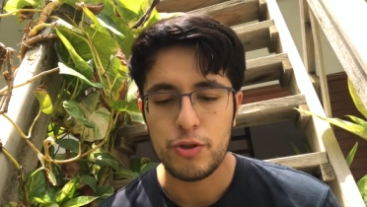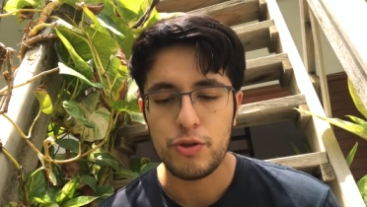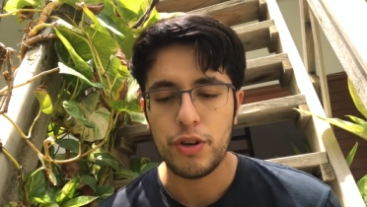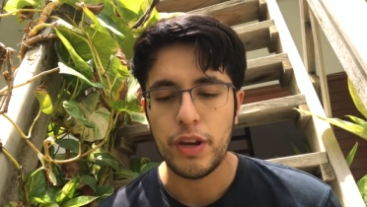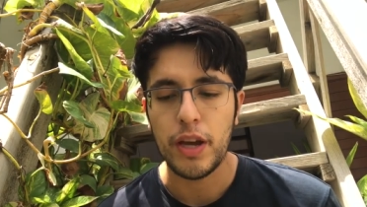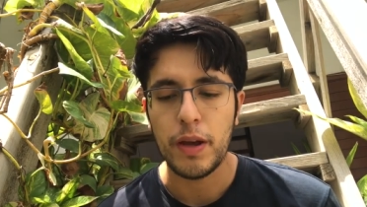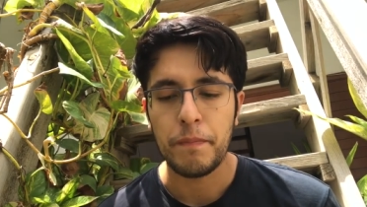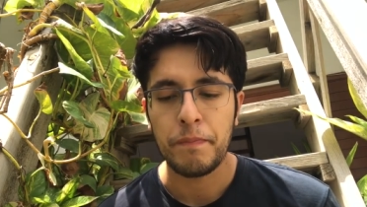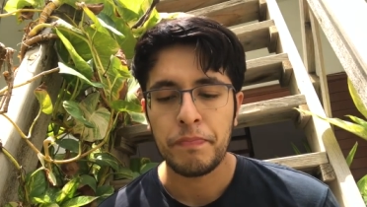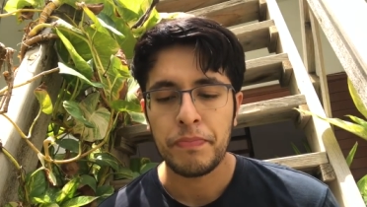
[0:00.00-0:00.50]

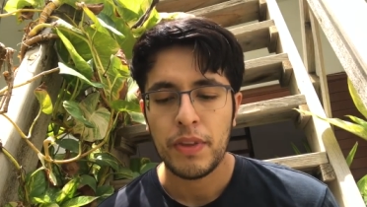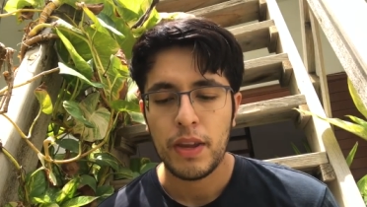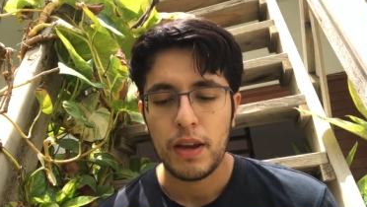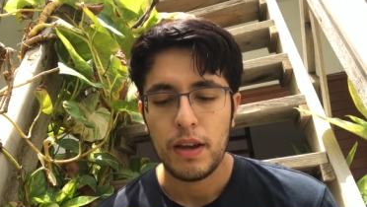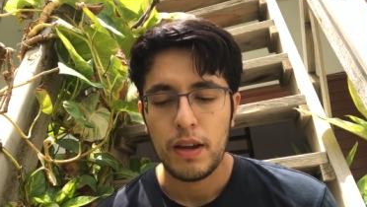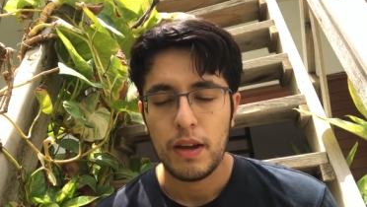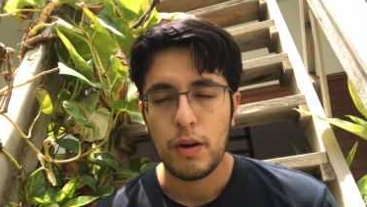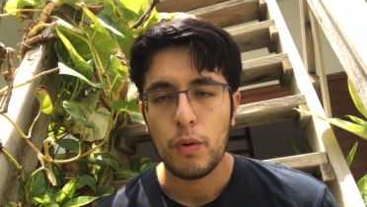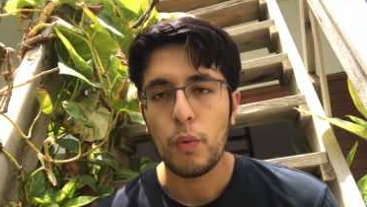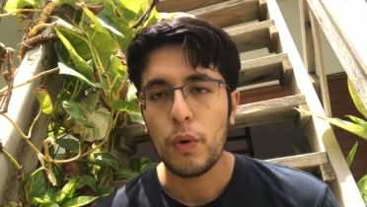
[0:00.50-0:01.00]
straight,
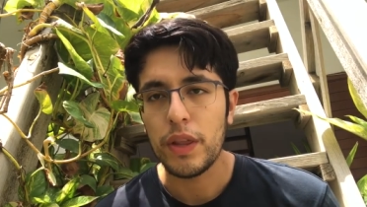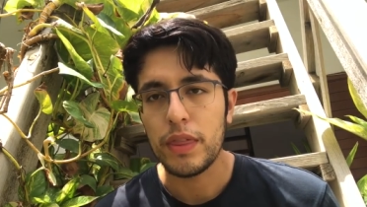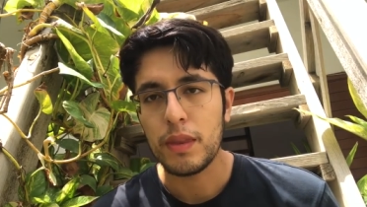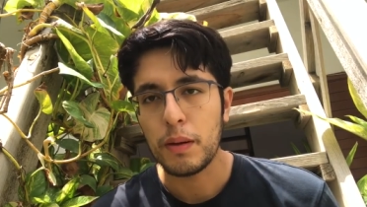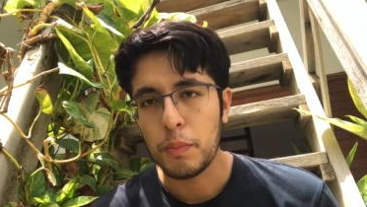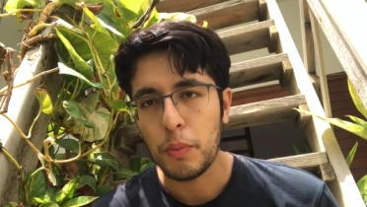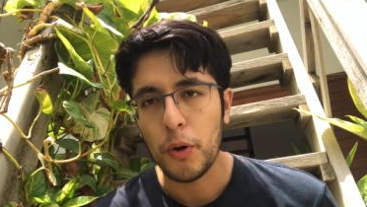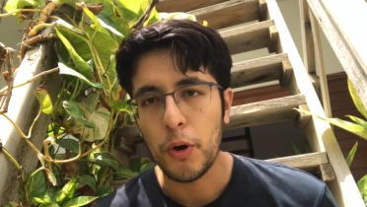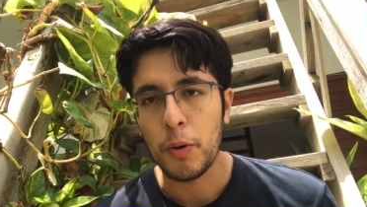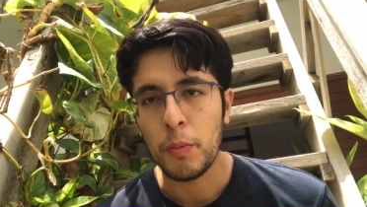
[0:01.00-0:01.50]
with
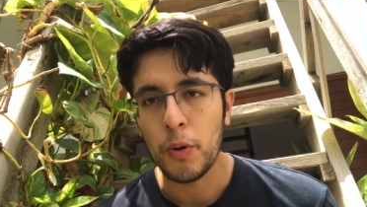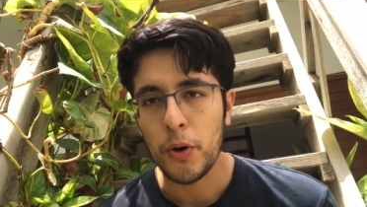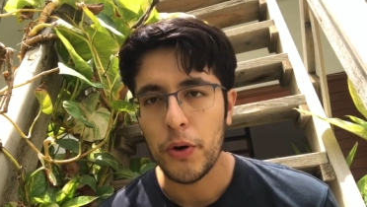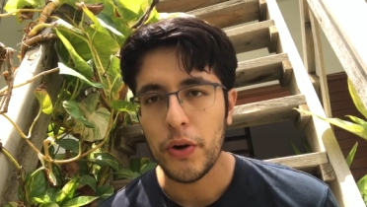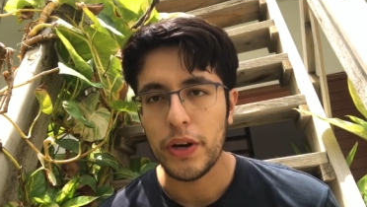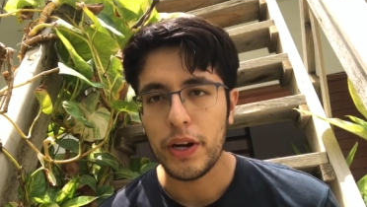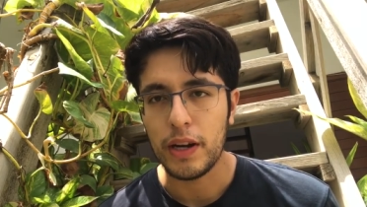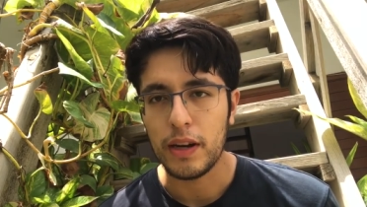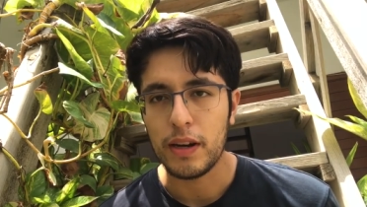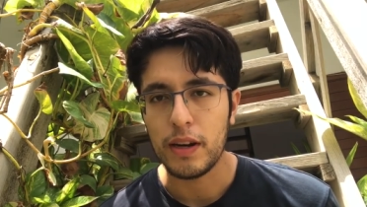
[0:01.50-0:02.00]
the
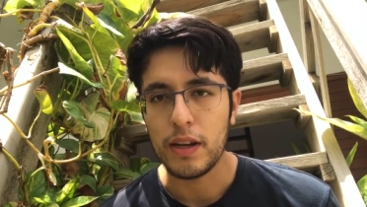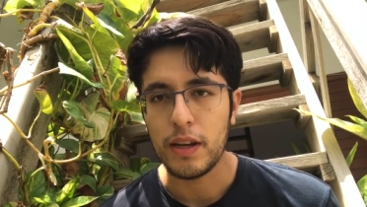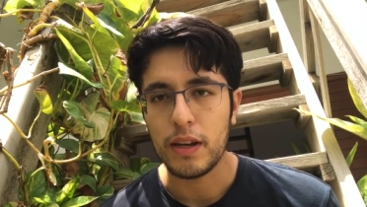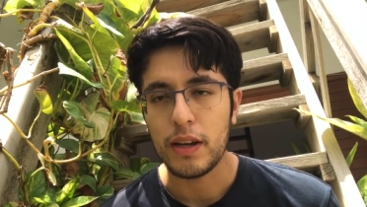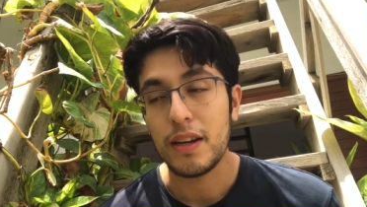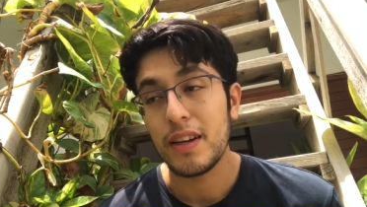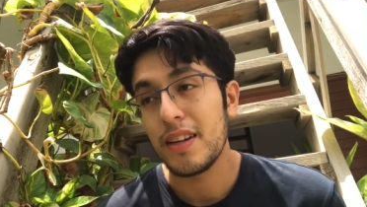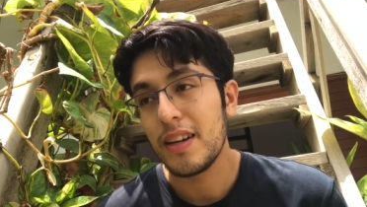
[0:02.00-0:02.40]
Podomoro technique.